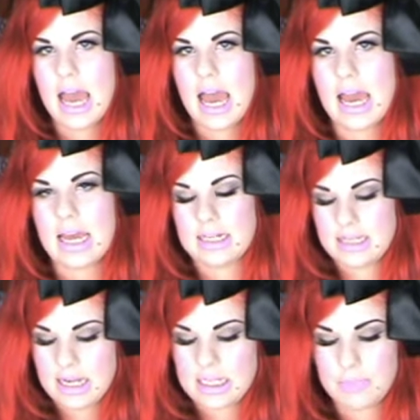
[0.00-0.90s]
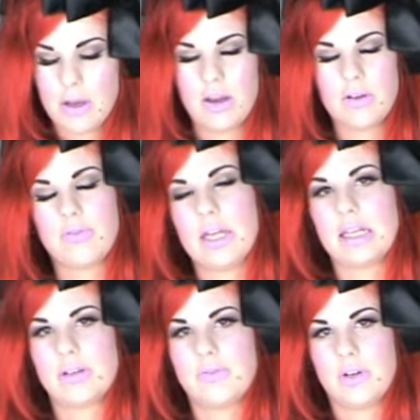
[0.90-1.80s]
and that's
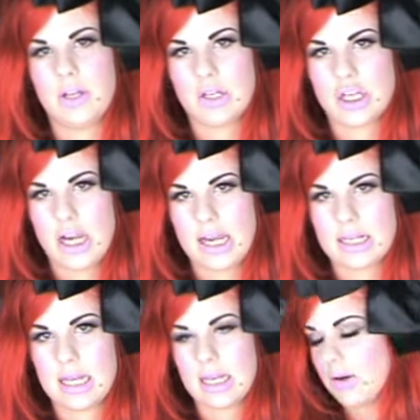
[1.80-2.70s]
perfect for your cheeks, and